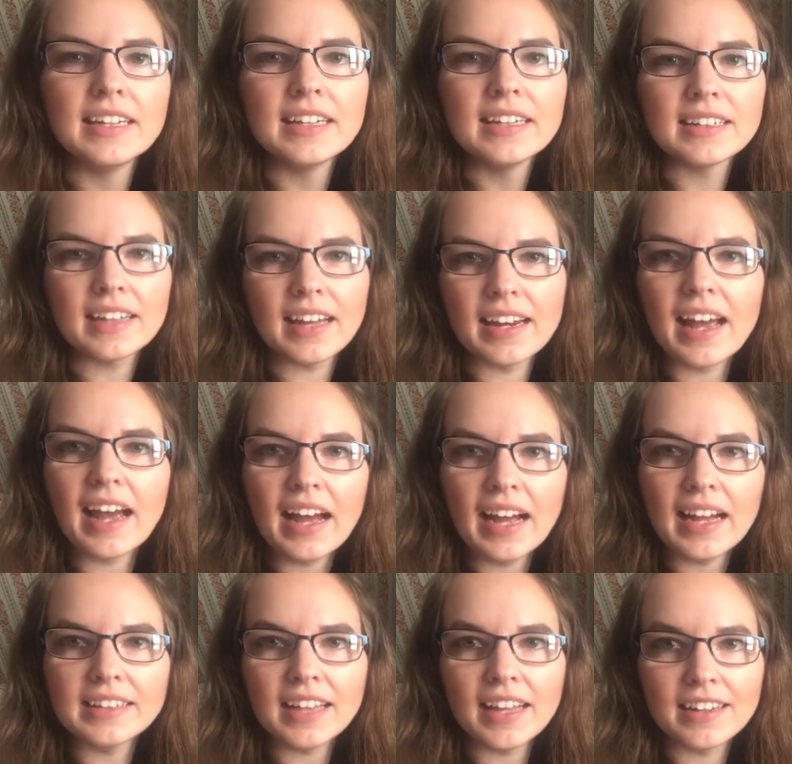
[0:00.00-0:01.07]
kind of
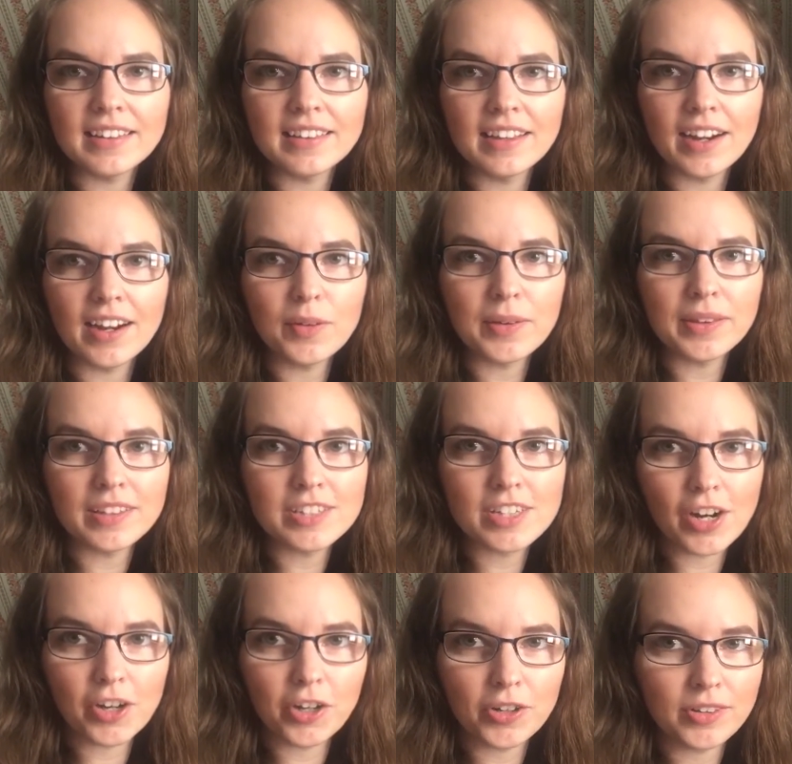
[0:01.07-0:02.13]
highlighted there with a
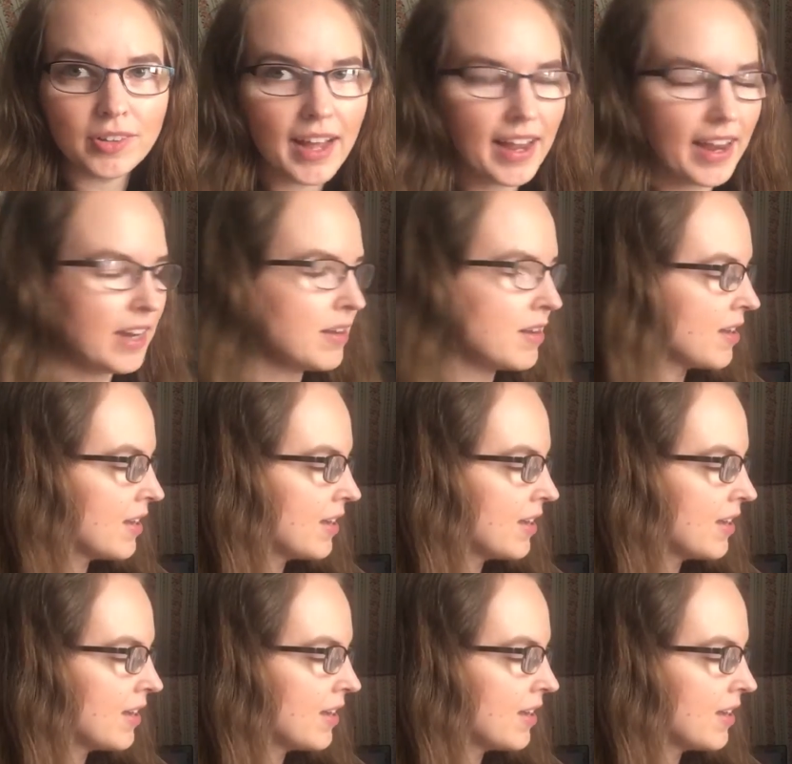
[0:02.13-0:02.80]
darker line.